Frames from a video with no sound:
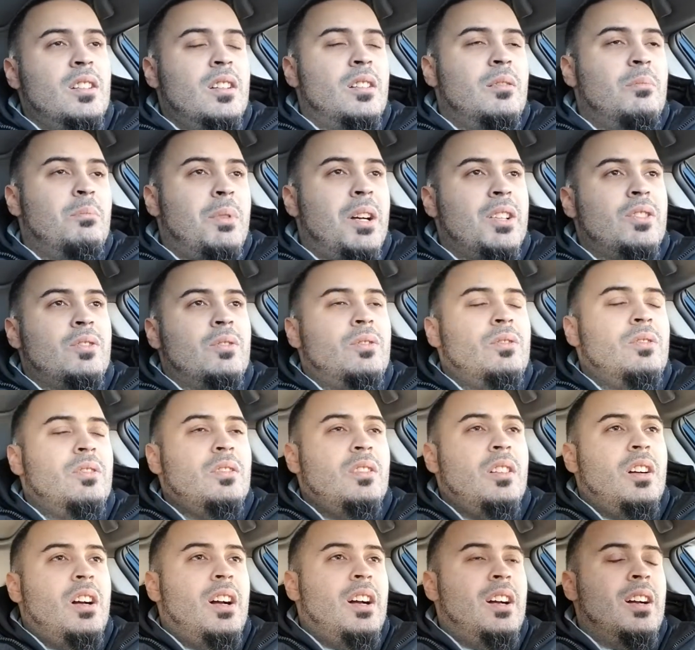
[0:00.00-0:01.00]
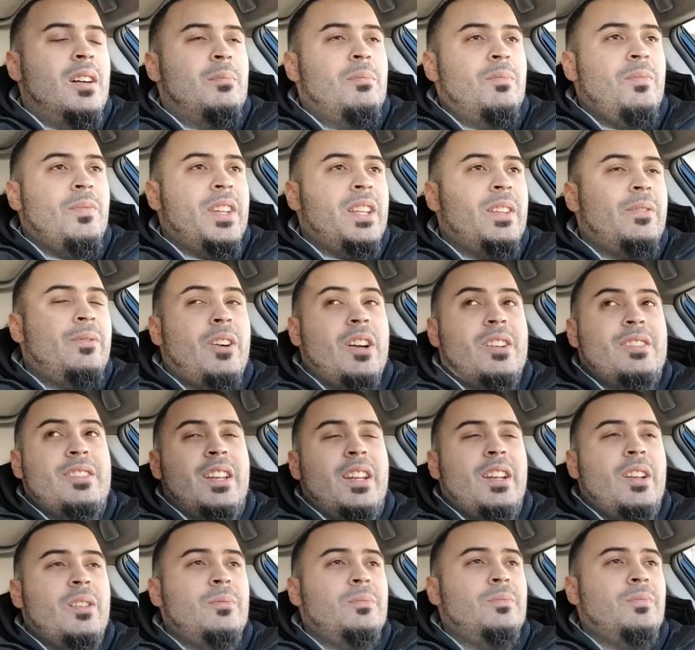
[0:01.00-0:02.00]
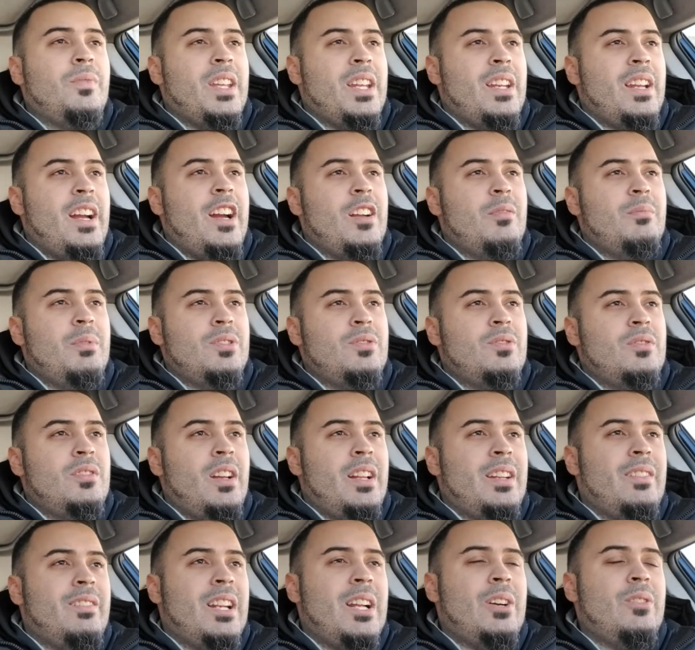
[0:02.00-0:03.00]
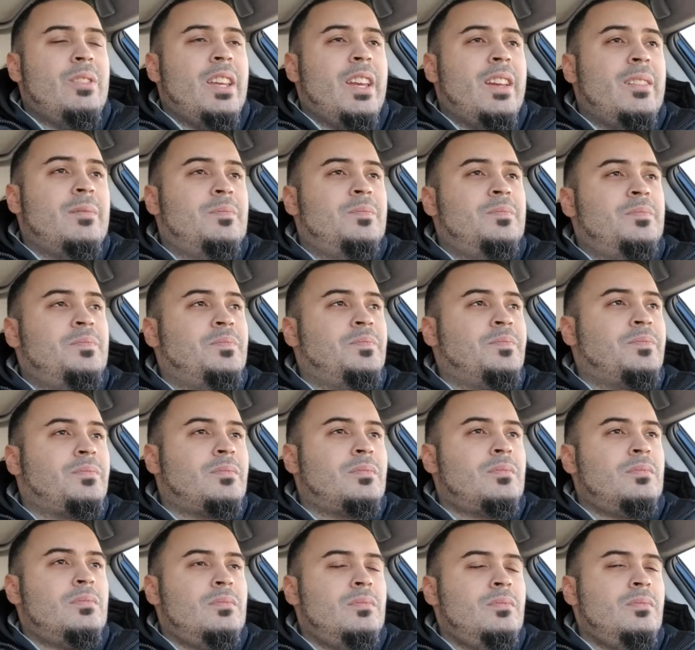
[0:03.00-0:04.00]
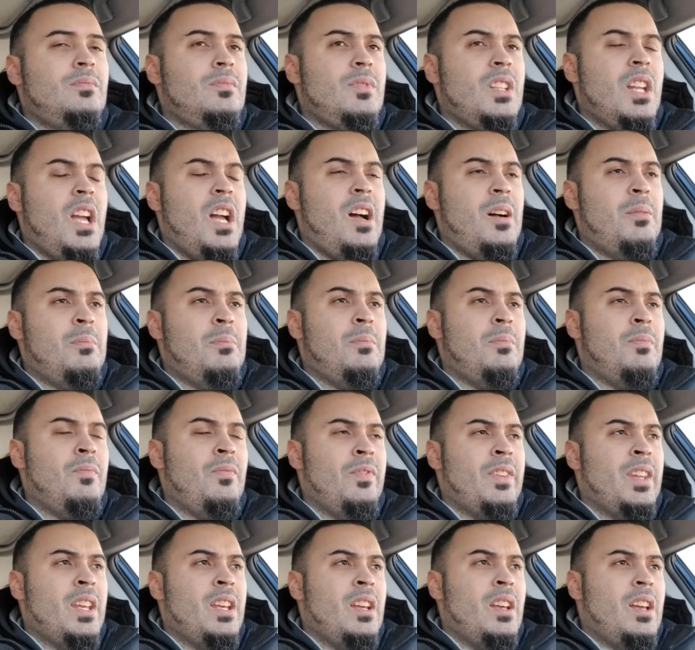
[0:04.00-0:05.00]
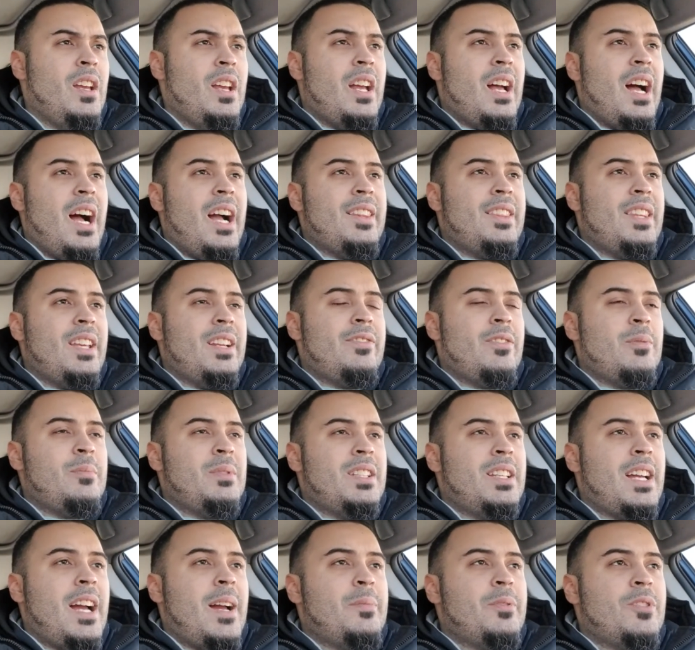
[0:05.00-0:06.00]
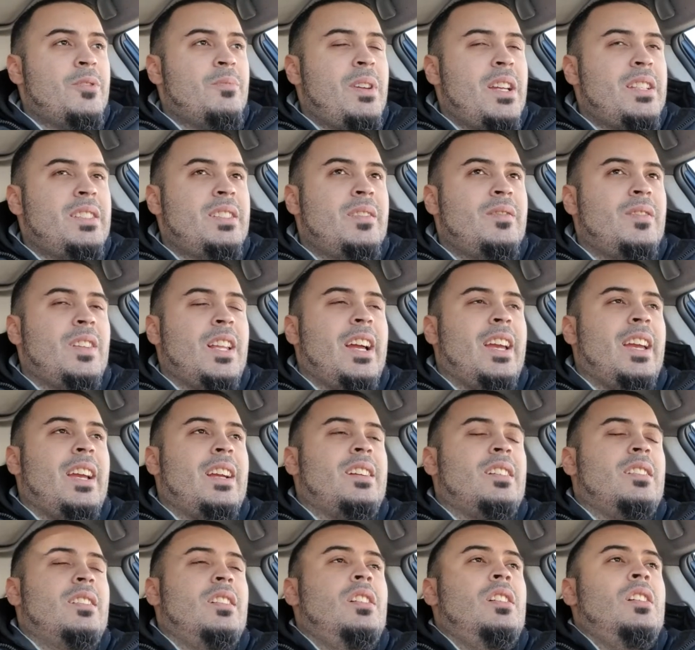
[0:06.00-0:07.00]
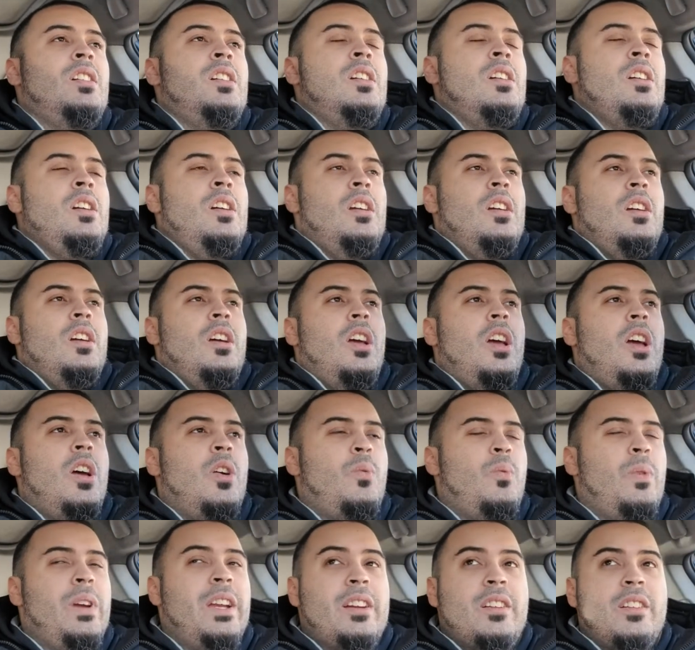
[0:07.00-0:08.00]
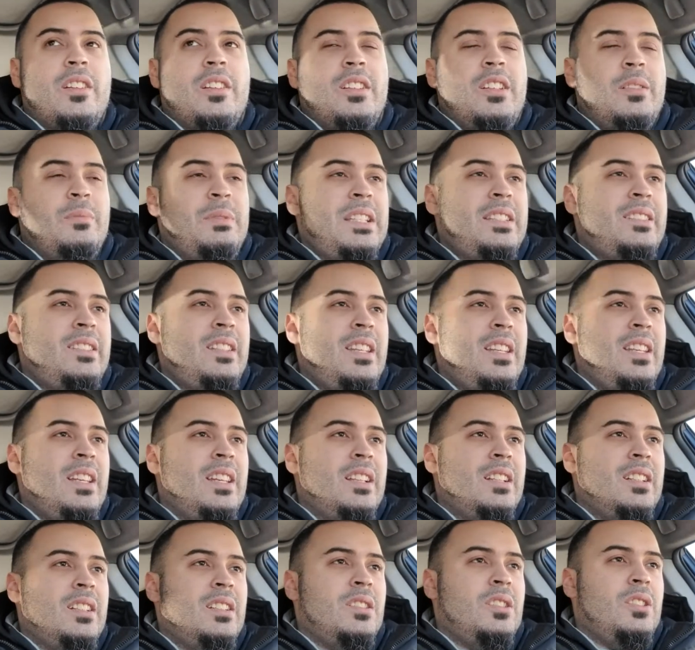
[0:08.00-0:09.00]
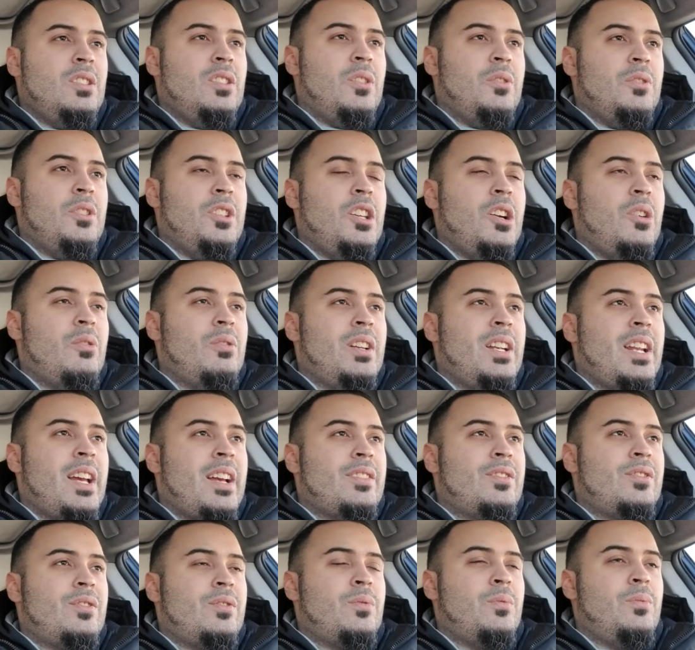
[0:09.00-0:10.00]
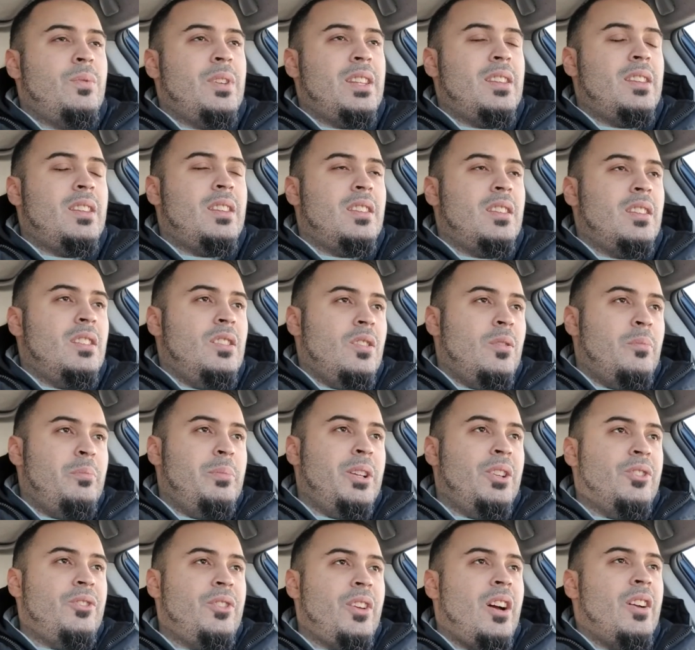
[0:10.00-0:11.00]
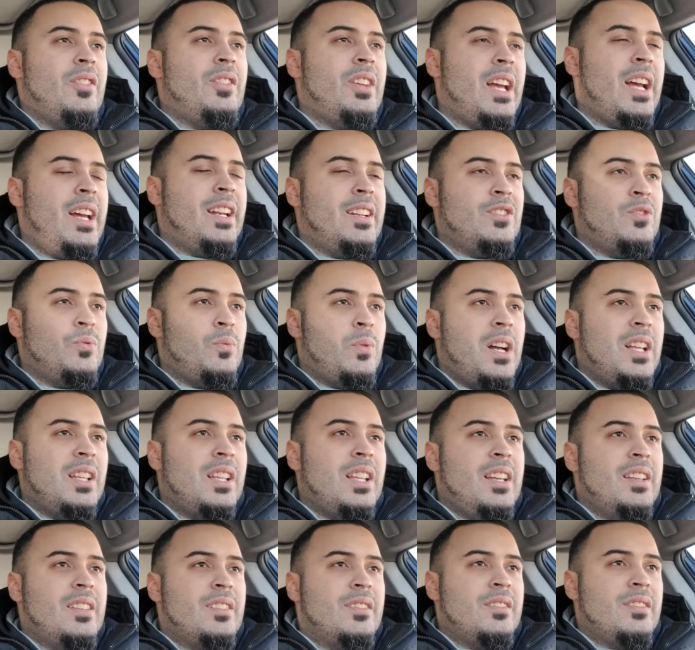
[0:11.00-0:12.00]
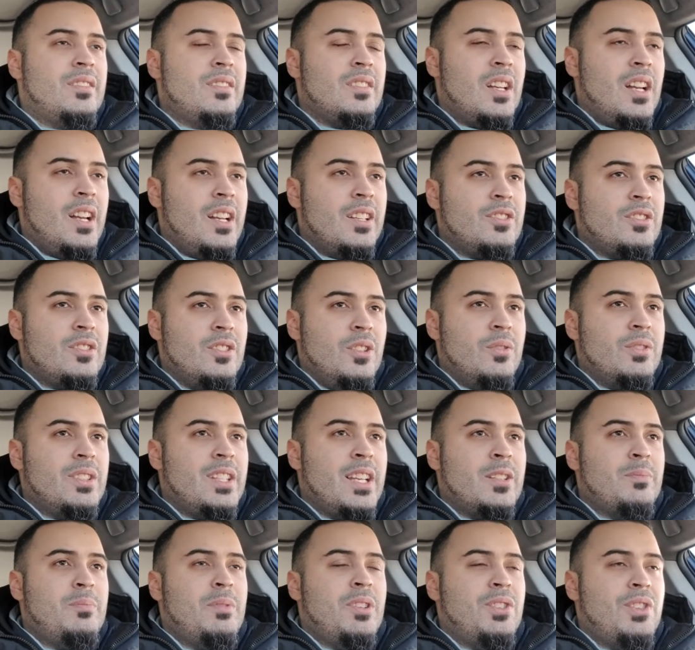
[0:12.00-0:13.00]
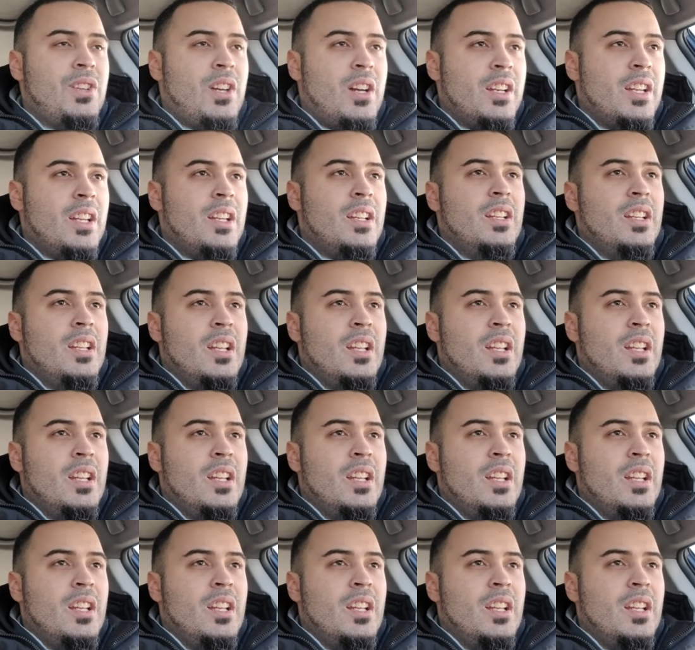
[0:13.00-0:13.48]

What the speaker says: Muscle, as far as I know, and Hired Muscle's not even out yet. I think from a die perspective, like we're going to be seeing, Yoda decks with, built on that, as well as Snoke decks built on it.